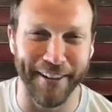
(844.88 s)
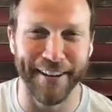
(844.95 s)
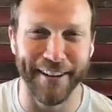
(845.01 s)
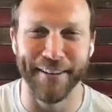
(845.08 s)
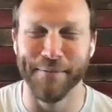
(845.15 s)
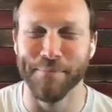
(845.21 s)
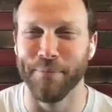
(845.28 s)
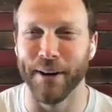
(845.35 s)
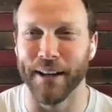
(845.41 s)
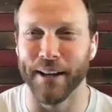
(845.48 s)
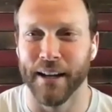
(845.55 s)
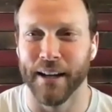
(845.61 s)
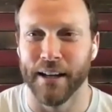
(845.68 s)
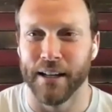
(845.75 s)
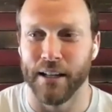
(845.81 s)
Um, but,
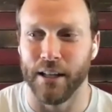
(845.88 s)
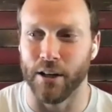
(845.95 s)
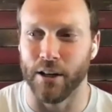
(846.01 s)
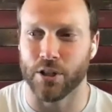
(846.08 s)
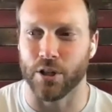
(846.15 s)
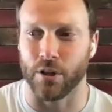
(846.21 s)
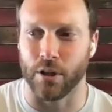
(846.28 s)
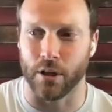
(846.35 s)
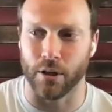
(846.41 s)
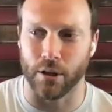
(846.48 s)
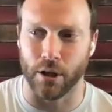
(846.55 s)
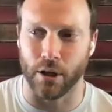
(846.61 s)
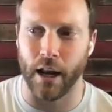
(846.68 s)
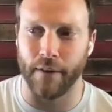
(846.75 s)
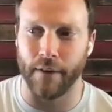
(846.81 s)
you know, so they're, they're
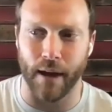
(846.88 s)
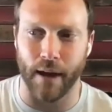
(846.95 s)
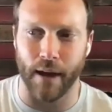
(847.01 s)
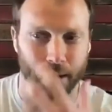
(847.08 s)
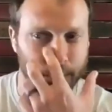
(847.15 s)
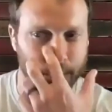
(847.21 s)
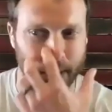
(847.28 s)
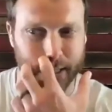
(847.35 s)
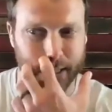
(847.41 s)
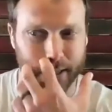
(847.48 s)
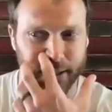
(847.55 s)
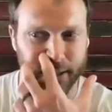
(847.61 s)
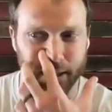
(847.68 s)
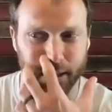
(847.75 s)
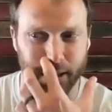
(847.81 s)
going to have that. And
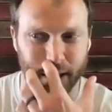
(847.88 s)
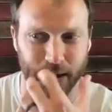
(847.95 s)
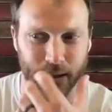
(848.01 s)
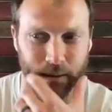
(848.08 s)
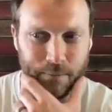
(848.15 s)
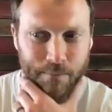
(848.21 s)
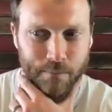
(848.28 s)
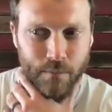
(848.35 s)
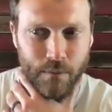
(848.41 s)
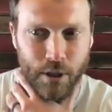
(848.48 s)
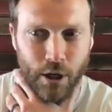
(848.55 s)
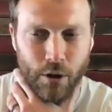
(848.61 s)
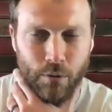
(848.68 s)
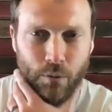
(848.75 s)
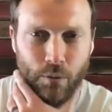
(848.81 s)
basically, um, you
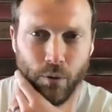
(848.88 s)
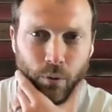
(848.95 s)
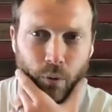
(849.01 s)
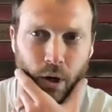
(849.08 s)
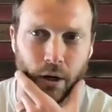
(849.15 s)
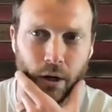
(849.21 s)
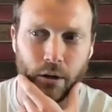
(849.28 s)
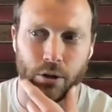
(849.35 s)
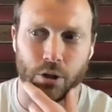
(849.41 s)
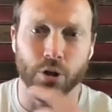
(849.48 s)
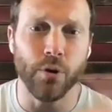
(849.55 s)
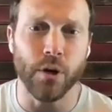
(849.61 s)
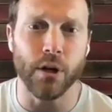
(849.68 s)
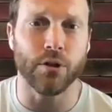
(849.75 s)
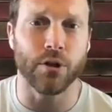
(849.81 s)
know, where two
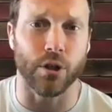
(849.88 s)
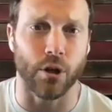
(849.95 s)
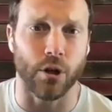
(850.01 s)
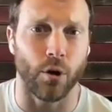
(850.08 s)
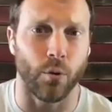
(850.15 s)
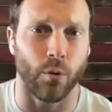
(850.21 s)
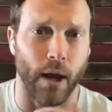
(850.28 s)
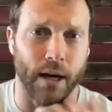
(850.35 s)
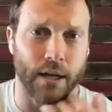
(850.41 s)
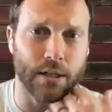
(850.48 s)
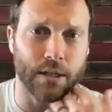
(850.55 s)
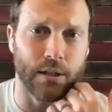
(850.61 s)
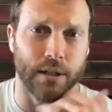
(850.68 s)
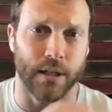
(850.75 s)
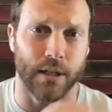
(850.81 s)
years ago we
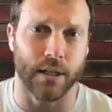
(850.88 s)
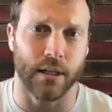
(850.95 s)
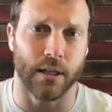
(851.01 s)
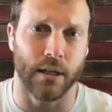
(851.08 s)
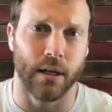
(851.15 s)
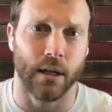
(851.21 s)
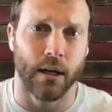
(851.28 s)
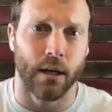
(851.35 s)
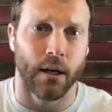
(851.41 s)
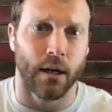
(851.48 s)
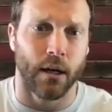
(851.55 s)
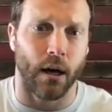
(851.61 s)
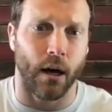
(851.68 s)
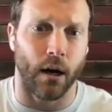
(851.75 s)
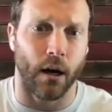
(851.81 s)
actually did
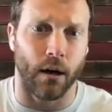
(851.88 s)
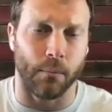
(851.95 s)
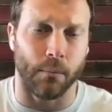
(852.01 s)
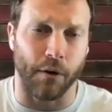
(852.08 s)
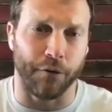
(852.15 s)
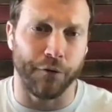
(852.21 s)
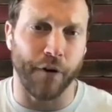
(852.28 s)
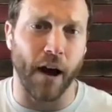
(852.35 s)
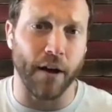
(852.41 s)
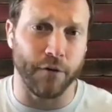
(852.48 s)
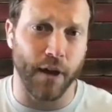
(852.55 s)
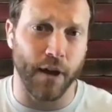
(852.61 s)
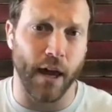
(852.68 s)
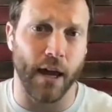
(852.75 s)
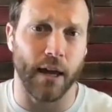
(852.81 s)
um, a
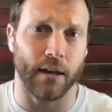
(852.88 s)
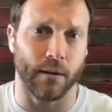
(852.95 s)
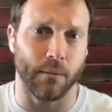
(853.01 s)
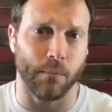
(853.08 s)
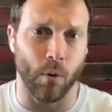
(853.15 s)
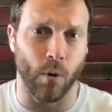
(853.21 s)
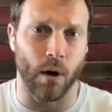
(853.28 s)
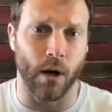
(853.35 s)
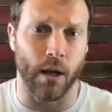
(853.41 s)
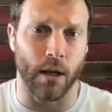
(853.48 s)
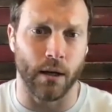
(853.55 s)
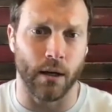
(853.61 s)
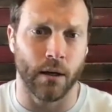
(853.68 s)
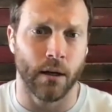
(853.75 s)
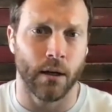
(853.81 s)
5K in the
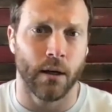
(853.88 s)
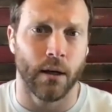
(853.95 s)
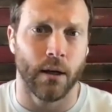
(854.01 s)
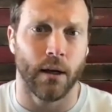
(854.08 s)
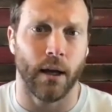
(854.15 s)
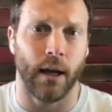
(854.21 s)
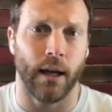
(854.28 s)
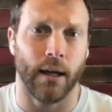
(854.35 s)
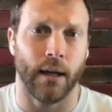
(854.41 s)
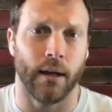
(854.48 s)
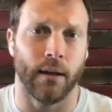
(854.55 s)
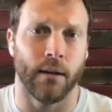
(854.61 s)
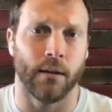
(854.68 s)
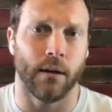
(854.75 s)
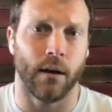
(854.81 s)
morning
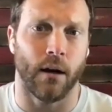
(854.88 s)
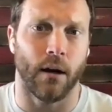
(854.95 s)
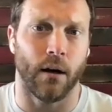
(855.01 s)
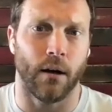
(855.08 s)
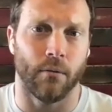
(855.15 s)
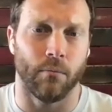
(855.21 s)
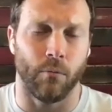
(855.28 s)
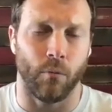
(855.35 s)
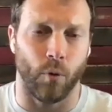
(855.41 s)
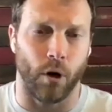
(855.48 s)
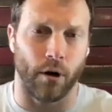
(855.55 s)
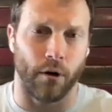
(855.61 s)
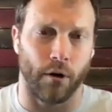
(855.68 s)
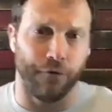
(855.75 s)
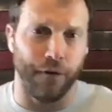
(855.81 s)
and um,
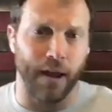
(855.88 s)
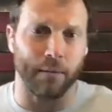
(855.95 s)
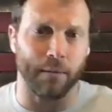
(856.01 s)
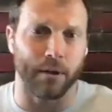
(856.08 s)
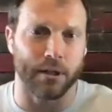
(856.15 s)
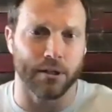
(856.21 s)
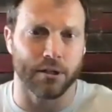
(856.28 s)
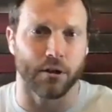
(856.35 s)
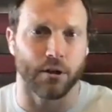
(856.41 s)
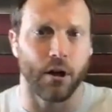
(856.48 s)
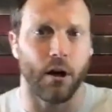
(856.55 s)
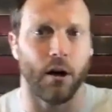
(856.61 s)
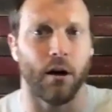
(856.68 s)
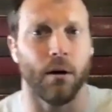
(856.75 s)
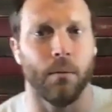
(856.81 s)
where families could
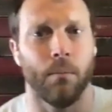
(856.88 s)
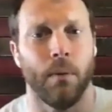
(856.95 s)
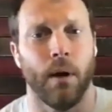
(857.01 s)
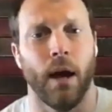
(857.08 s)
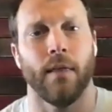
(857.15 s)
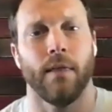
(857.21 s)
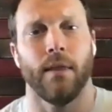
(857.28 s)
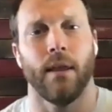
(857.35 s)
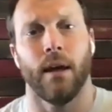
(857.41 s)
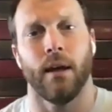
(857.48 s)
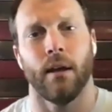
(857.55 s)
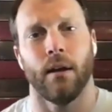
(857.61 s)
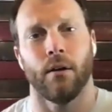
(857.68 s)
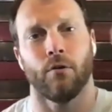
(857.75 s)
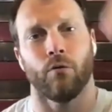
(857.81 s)
come. And
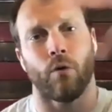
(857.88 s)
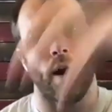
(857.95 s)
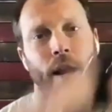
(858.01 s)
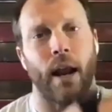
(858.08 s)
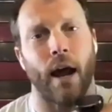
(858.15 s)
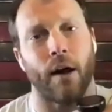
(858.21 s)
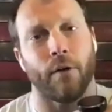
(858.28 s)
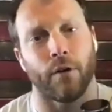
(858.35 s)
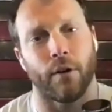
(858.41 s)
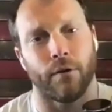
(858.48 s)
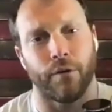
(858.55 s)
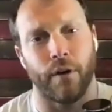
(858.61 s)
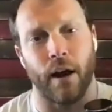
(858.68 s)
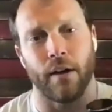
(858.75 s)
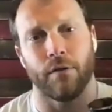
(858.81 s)
then right after the
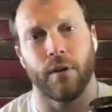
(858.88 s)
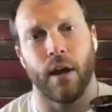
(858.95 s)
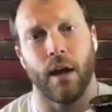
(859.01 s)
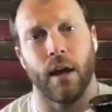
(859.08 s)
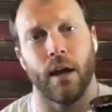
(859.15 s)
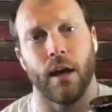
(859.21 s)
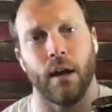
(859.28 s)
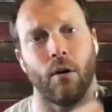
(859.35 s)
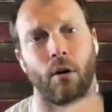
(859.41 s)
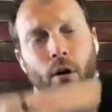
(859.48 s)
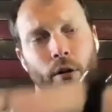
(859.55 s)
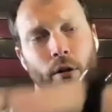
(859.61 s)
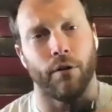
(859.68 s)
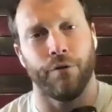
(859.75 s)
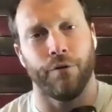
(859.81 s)
5K,
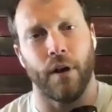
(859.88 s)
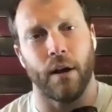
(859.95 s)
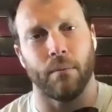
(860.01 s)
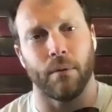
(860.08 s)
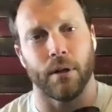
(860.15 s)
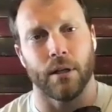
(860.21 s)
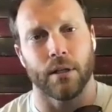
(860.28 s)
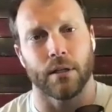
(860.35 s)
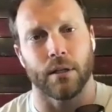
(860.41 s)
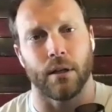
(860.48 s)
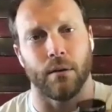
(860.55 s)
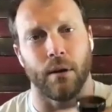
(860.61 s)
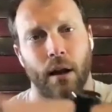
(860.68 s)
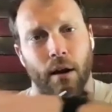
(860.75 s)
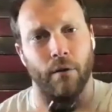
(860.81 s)
all the families
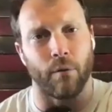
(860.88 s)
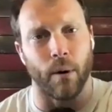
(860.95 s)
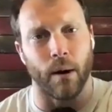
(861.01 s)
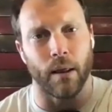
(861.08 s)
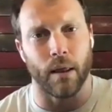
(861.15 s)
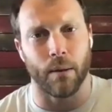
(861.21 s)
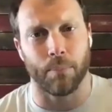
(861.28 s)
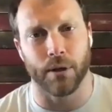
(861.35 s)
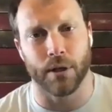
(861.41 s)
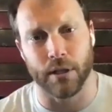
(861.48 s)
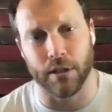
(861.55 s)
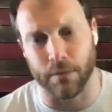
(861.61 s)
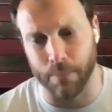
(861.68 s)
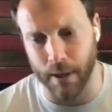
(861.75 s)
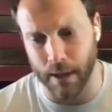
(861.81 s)
and, and everybody that
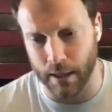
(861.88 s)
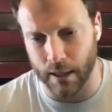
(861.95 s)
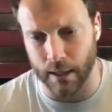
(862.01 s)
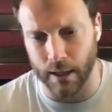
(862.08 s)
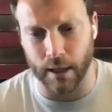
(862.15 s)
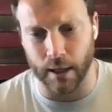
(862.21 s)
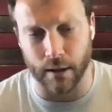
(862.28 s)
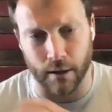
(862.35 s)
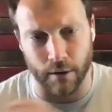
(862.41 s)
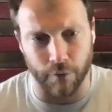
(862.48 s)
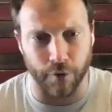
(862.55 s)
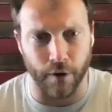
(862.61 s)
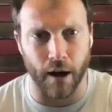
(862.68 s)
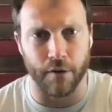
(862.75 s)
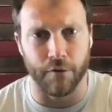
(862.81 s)
participated in the
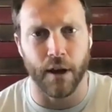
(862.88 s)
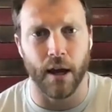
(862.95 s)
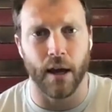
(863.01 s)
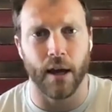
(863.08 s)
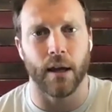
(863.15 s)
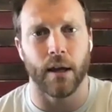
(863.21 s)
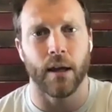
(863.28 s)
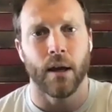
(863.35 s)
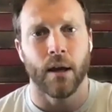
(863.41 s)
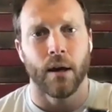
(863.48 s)
5K